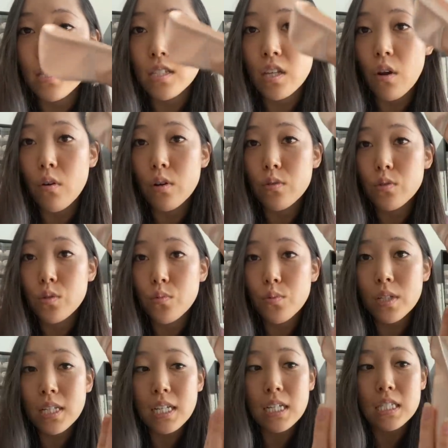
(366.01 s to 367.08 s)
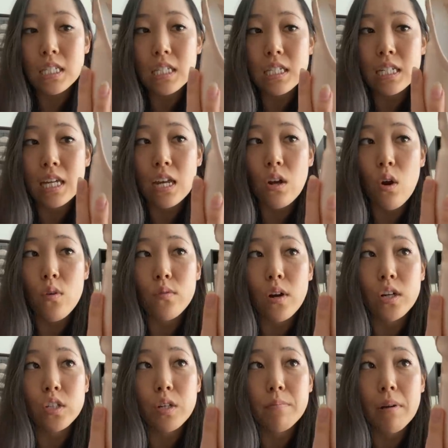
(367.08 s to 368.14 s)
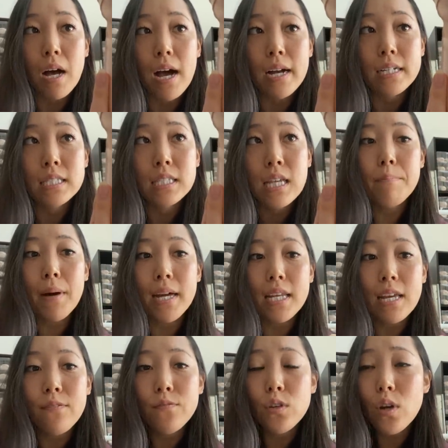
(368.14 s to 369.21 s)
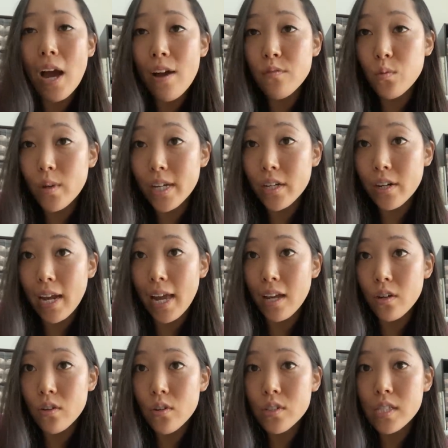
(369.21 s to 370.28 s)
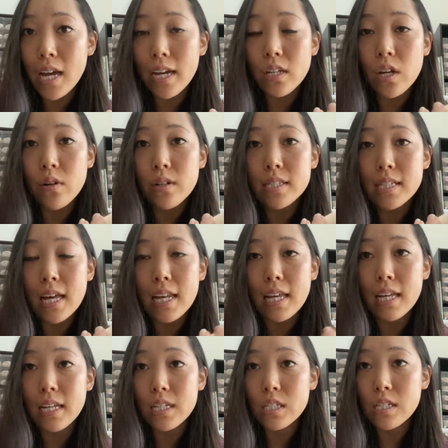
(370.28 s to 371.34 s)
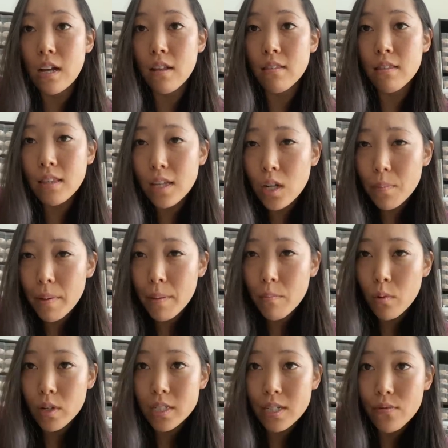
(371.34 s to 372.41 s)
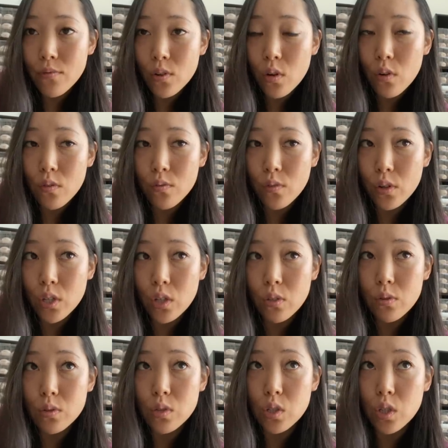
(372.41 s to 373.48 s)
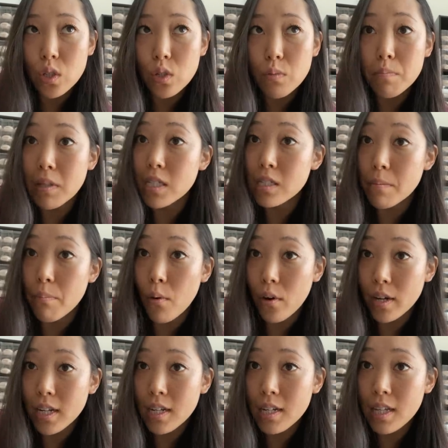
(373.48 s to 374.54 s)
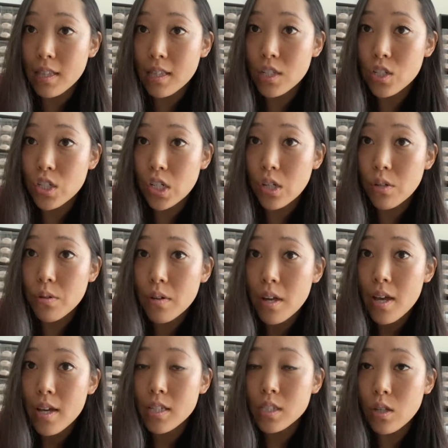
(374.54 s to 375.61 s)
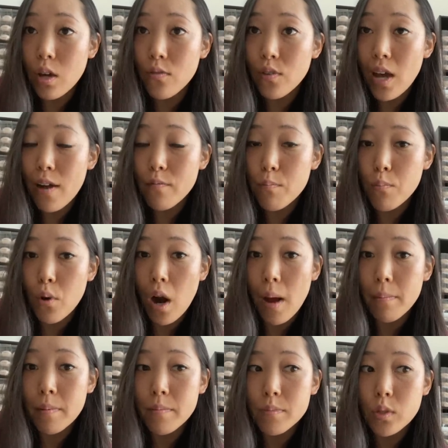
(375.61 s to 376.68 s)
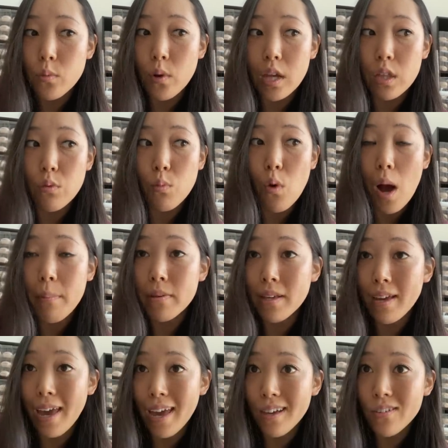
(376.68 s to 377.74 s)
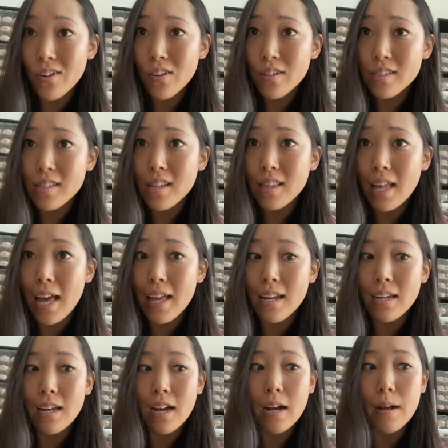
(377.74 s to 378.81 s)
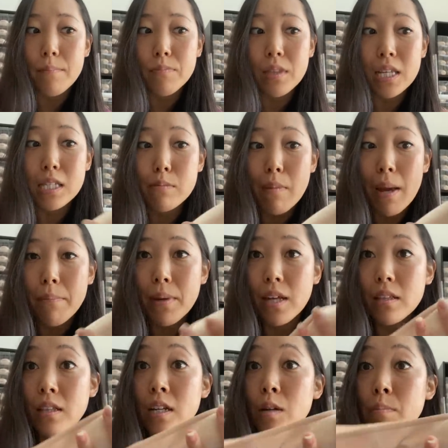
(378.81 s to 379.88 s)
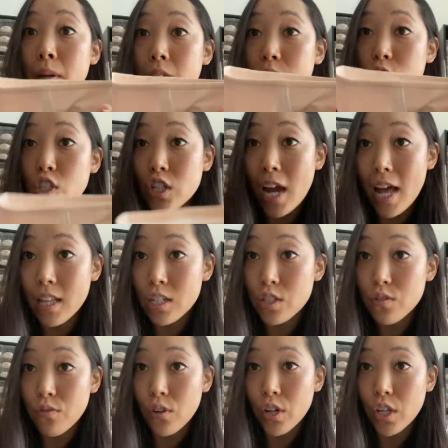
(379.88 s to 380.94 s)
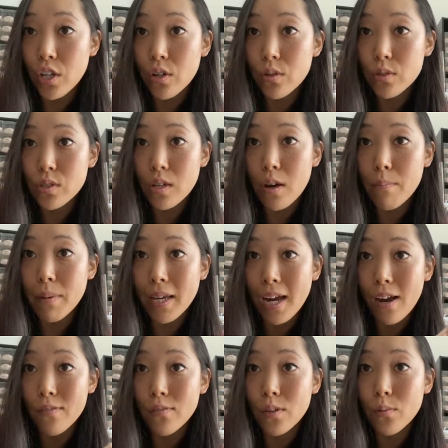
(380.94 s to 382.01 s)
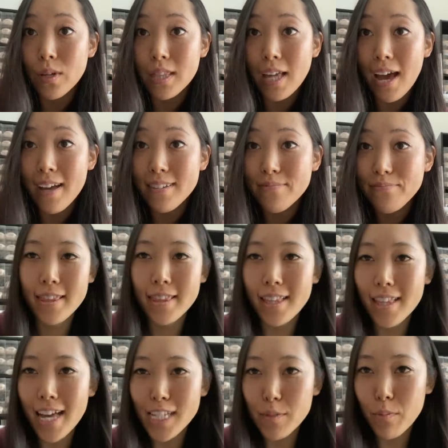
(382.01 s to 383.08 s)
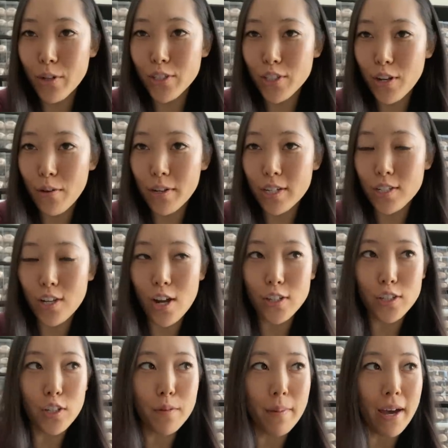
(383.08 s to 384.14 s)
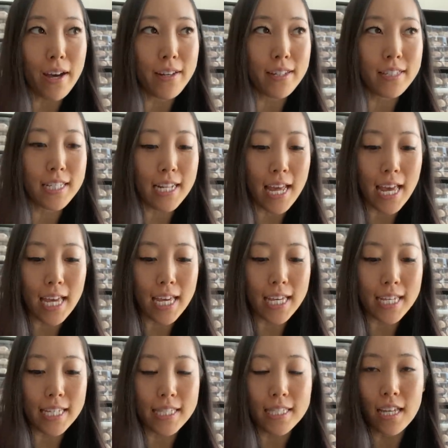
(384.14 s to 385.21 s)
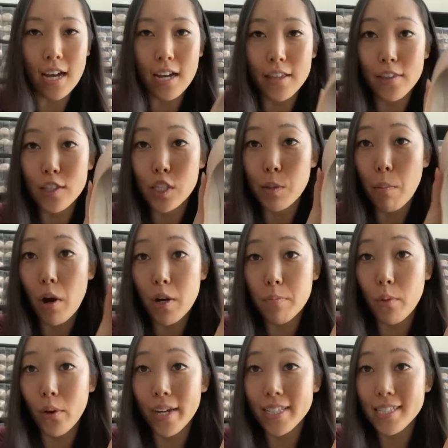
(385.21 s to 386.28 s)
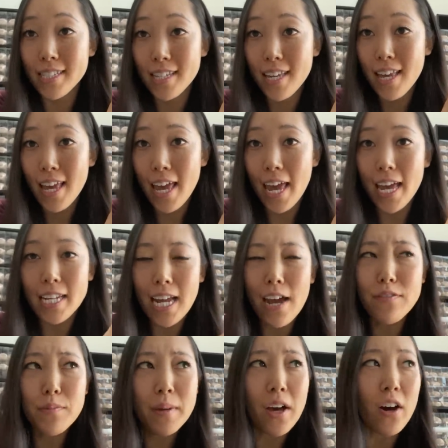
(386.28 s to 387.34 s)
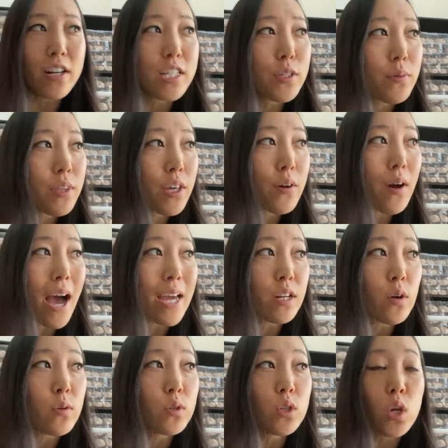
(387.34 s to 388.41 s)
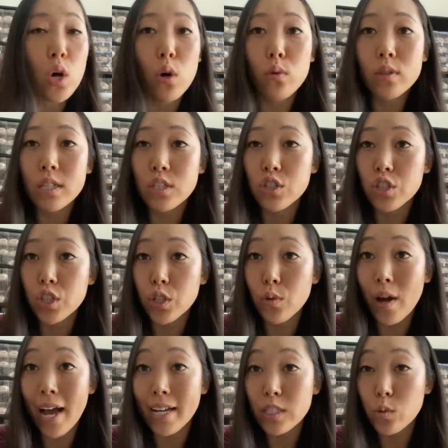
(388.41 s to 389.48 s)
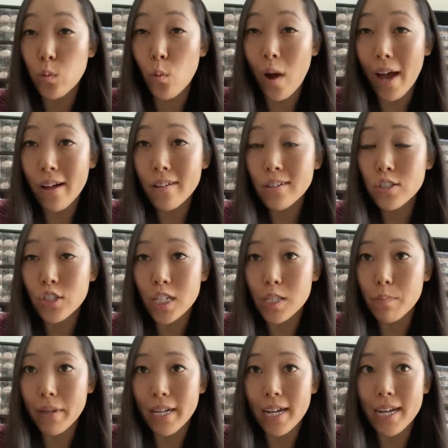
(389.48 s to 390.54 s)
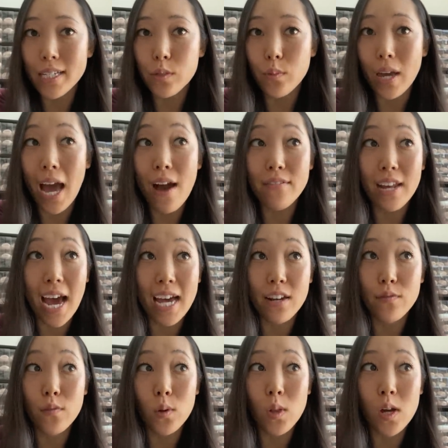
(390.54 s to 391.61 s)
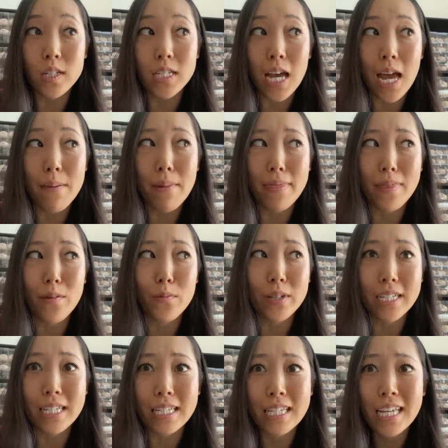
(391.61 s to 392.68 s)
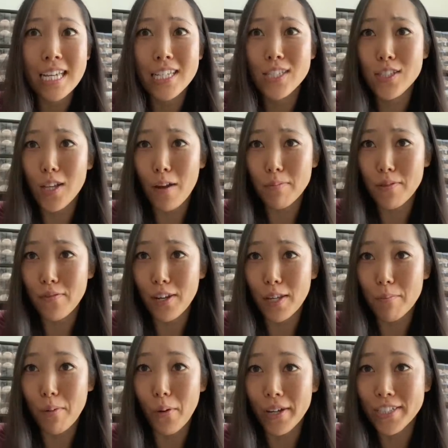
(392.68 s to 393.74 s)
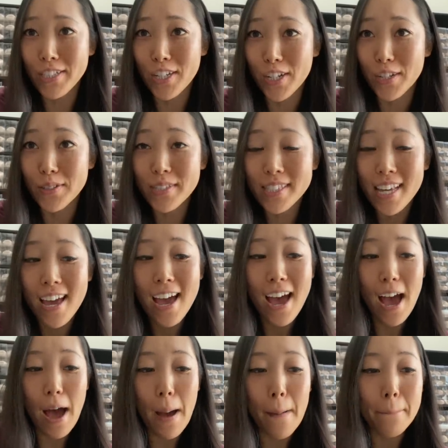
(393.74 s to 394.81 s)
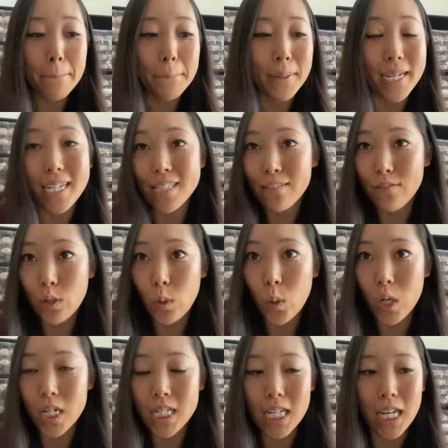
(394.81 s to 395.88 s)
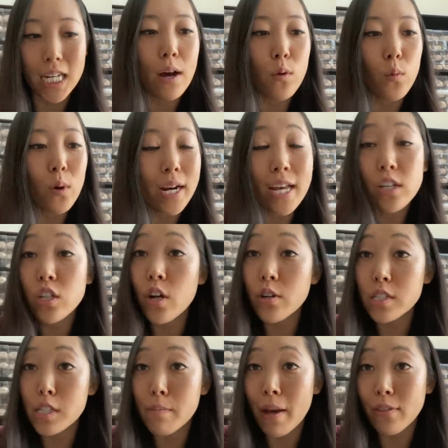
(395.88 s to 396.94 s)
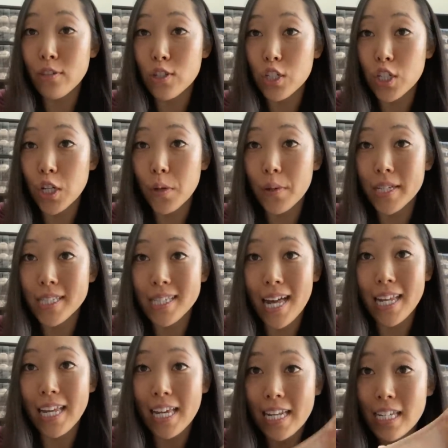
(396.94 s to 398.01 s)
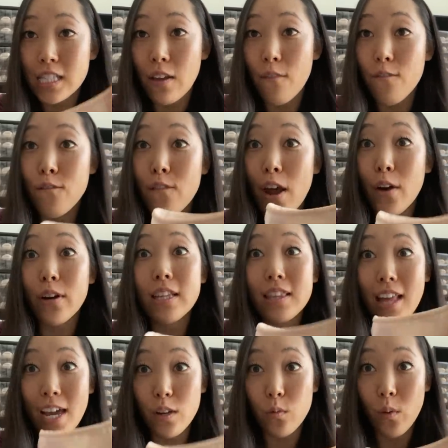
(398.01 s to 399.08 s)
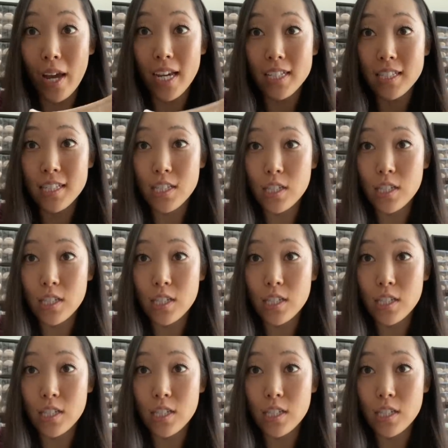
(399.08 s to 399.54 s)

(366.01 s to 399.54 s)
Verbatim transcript: So it's really easy to get over on your box. But if you have weaker ankles, I notice that it is a little bit more difficult for you to be supported in this shoe. So if you have problems with wobbly ankles, then um, this might be a little bit of a challenge for you. So be careful with that. The last point I want to talk to you about today is uh, the Smart Pointe. And I have to be honest with you, I don't know this shoe as well just because we haven't had it for a long time and then we stopped fitting pointe shoes um, because of the quarantine. Uh, what I noticed about this shoe is that it is very lightweight.